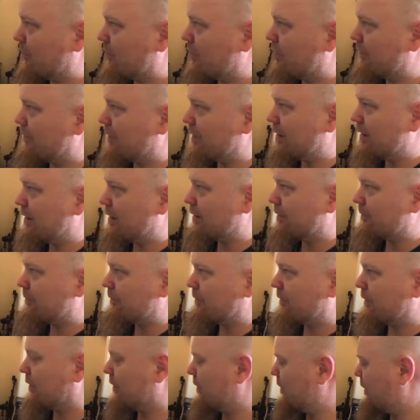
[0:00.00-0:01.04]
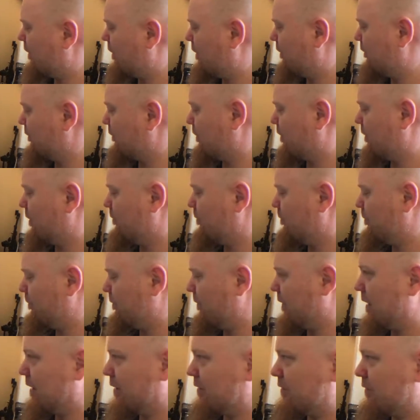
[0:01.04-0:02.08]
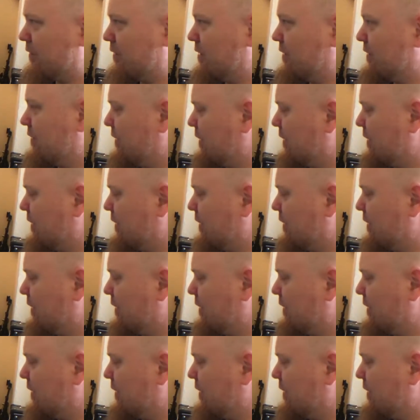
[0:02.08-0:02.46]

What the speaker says: Over here, I've gone get so you can